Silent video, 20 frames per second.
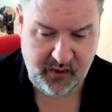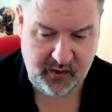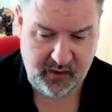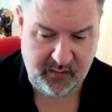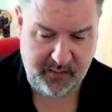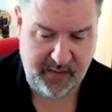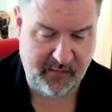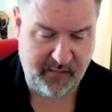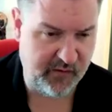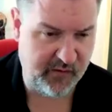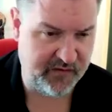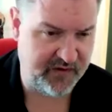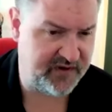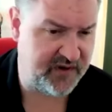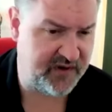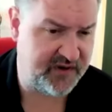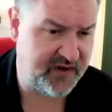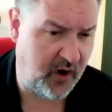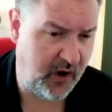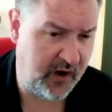I'm a member of the
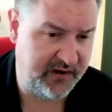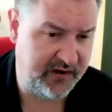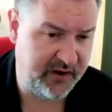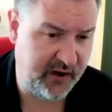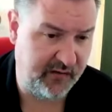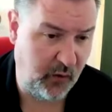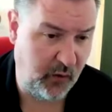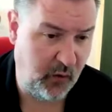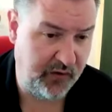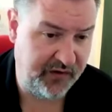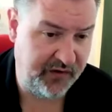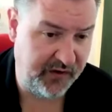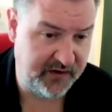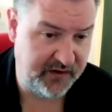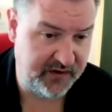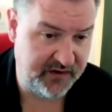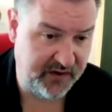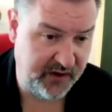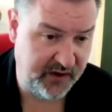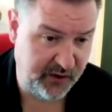Society of
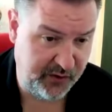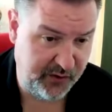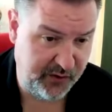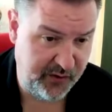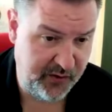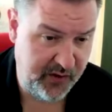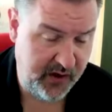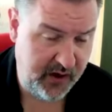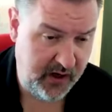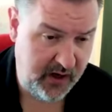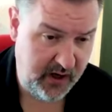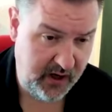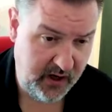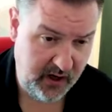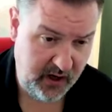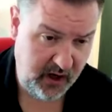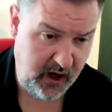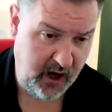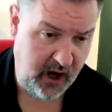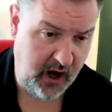Authors who
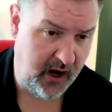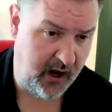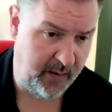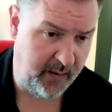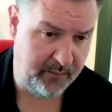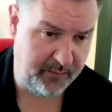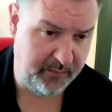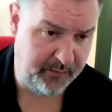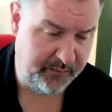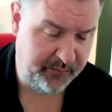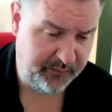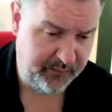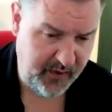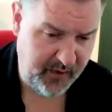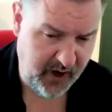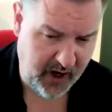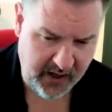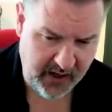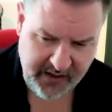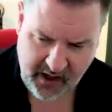um,
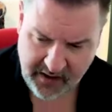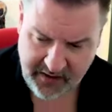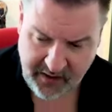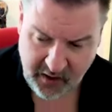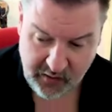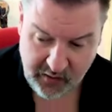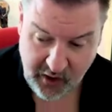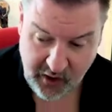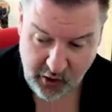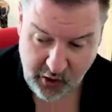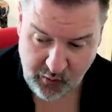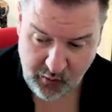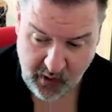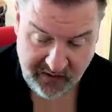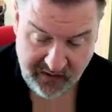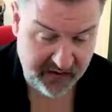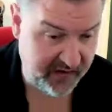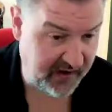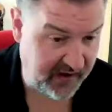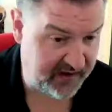I, I, don't know
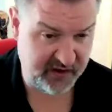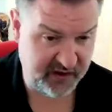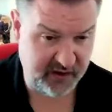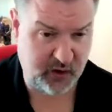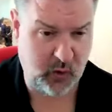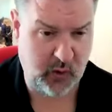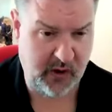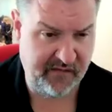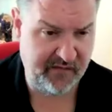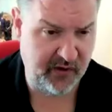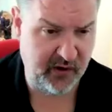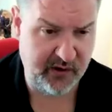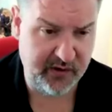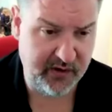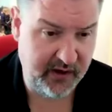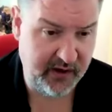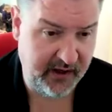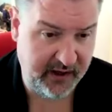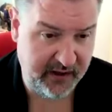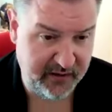whether there's an
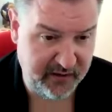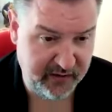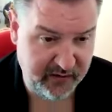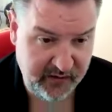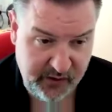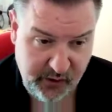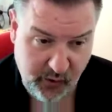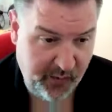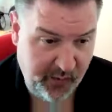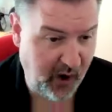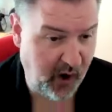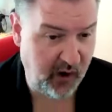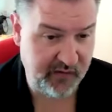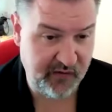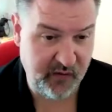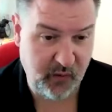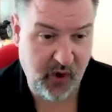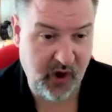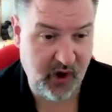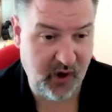equivalent in your part of
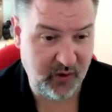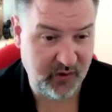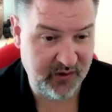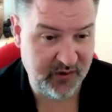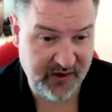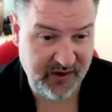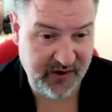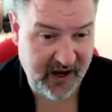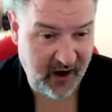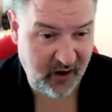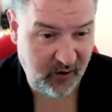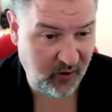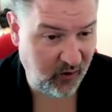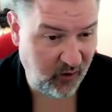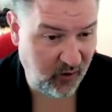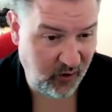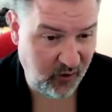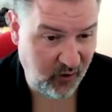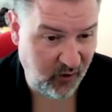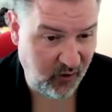the world now
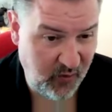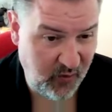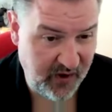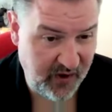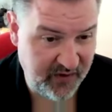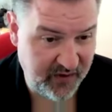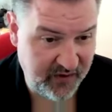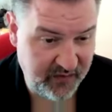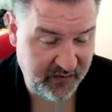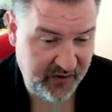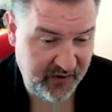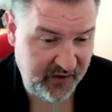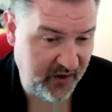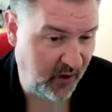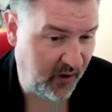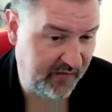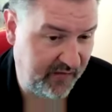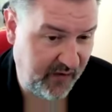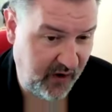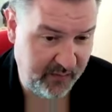or whether you
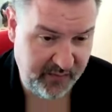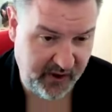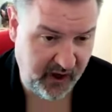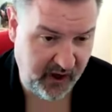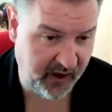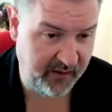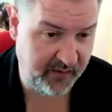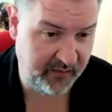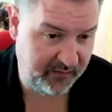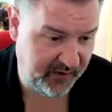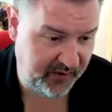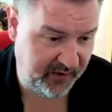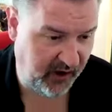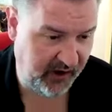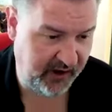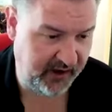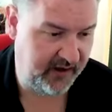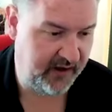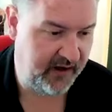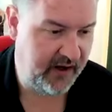know but I but
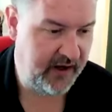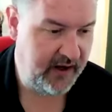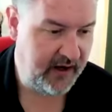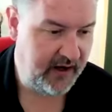I